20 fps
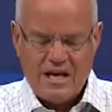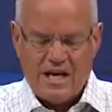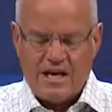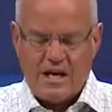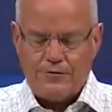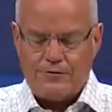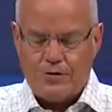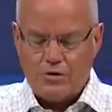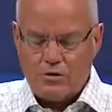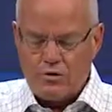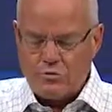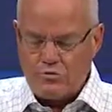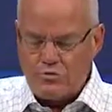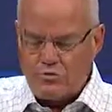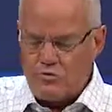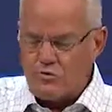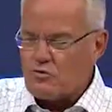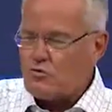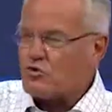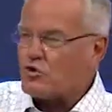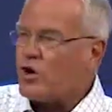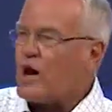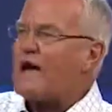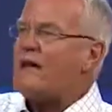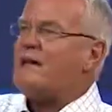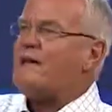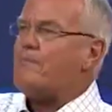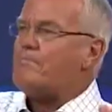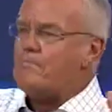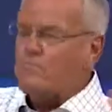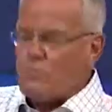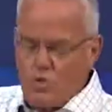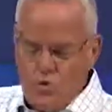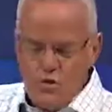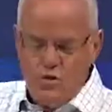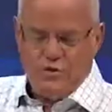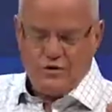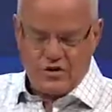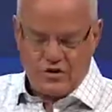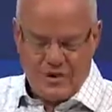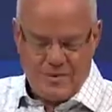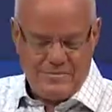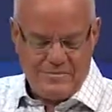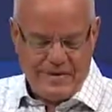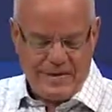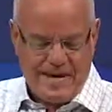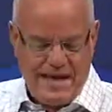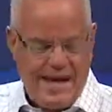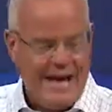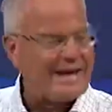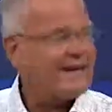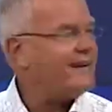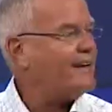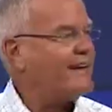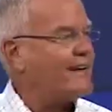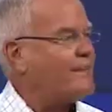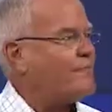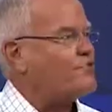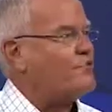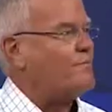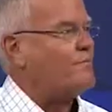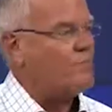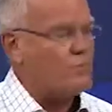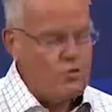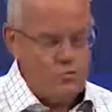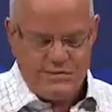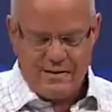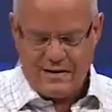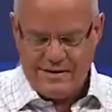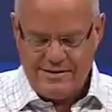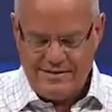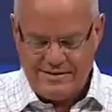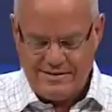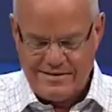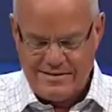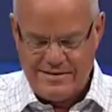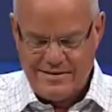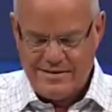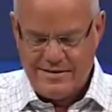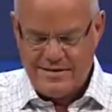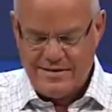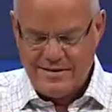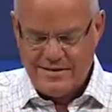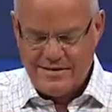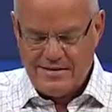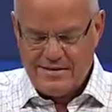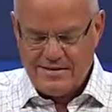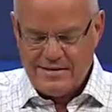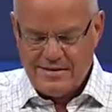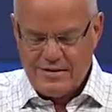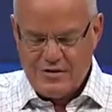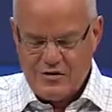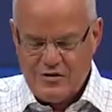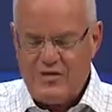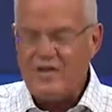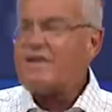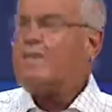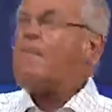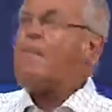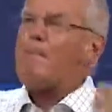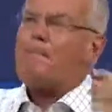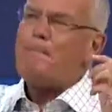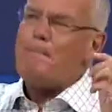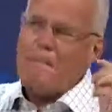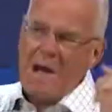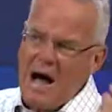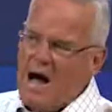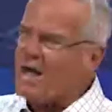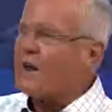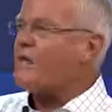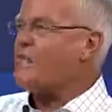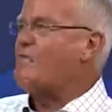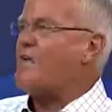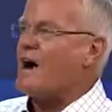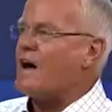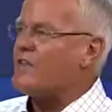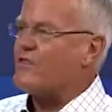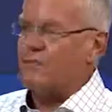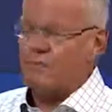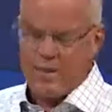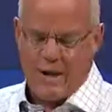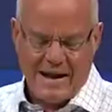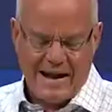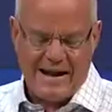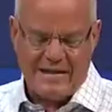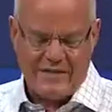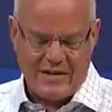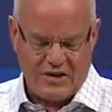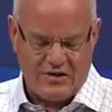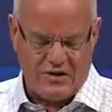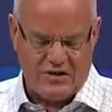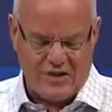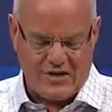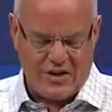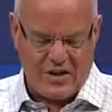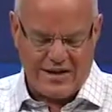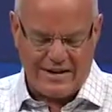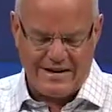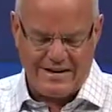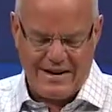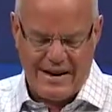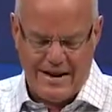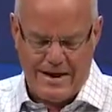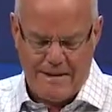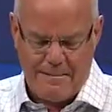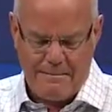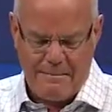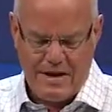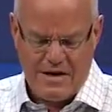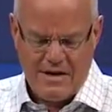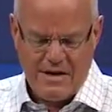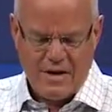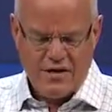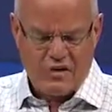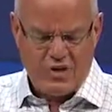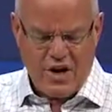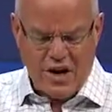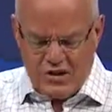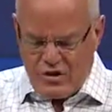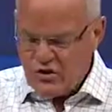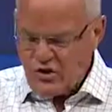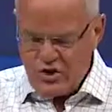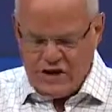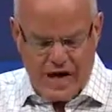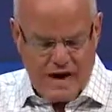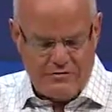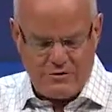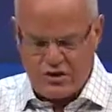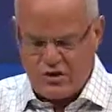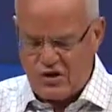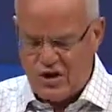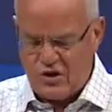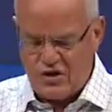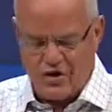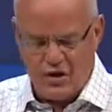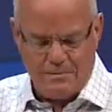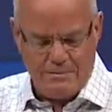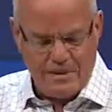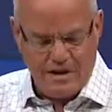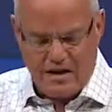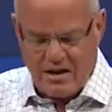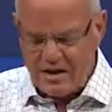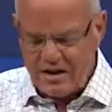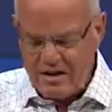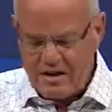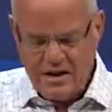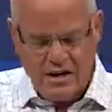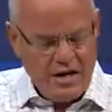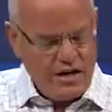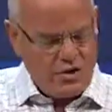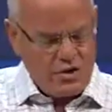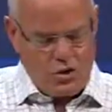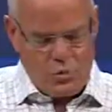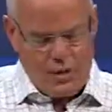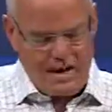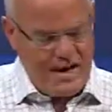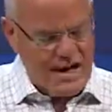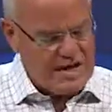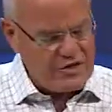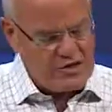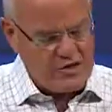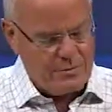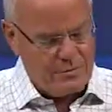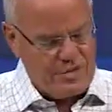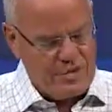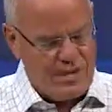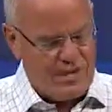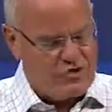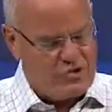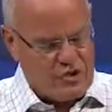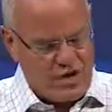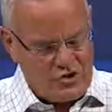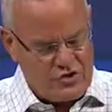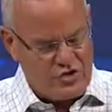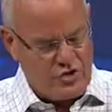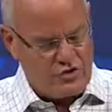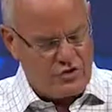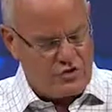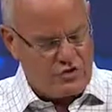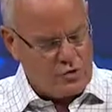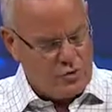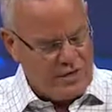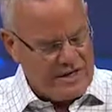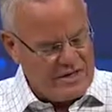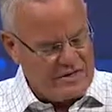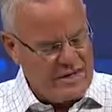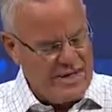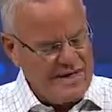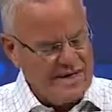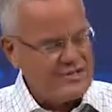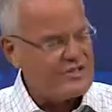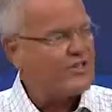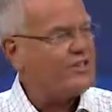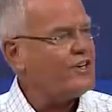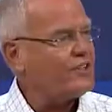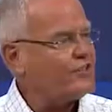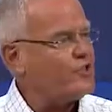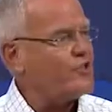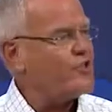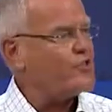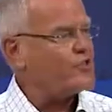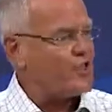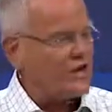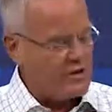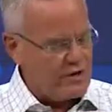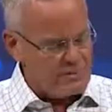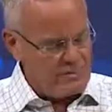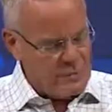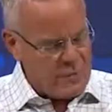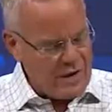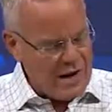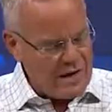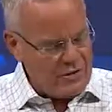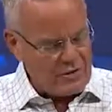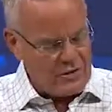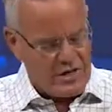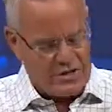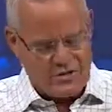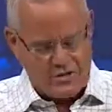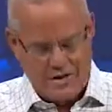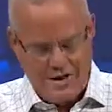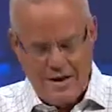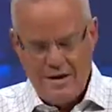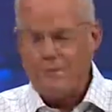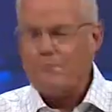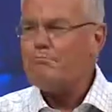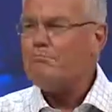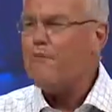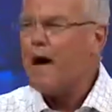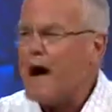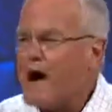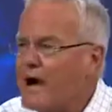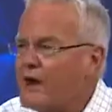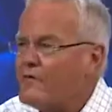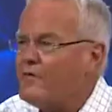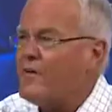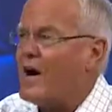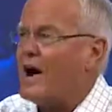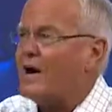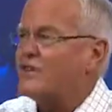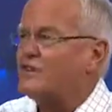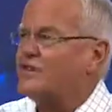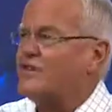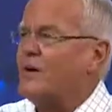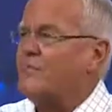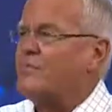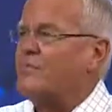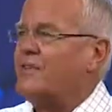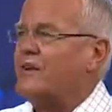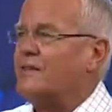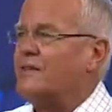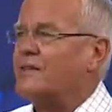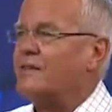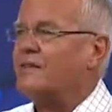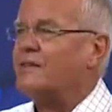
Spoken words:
If you're trying to move something ahead and it isn't moving, then modify the plan. That's the second M. Change the conversation immediately to what has to be adjusted or tweaked to get the desired progress. Modify something.